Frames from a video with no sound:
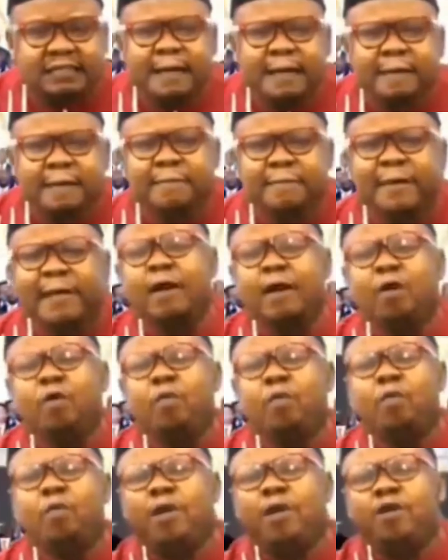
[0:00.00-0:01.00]
but the
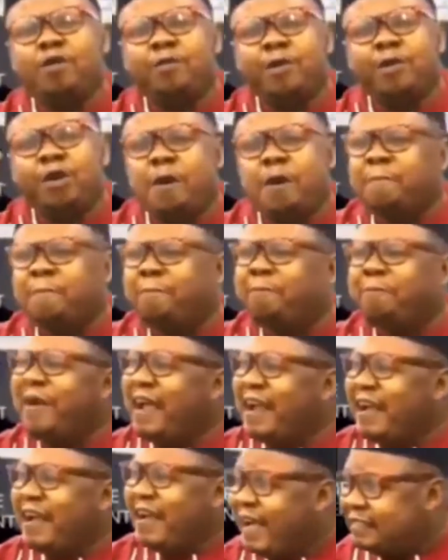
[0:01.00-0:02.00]
moment you become
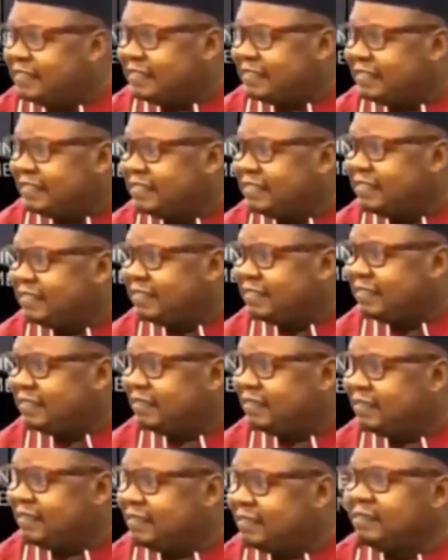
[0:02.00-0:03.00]
pregnant,
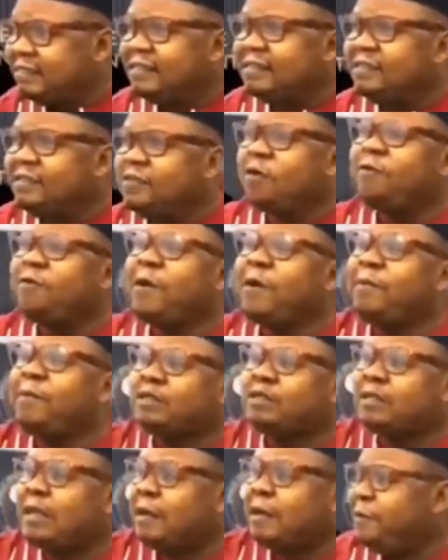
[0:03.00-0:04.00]
your family will
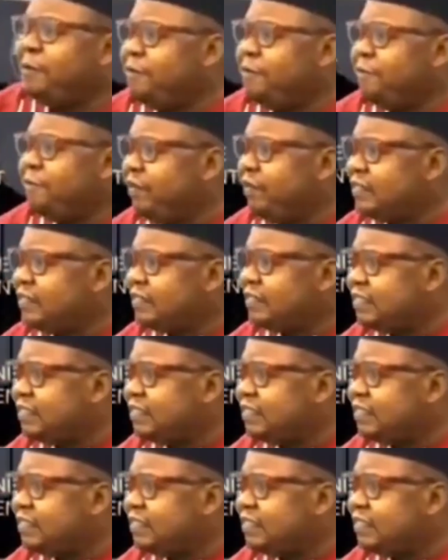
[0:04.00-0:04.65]
start paying fees.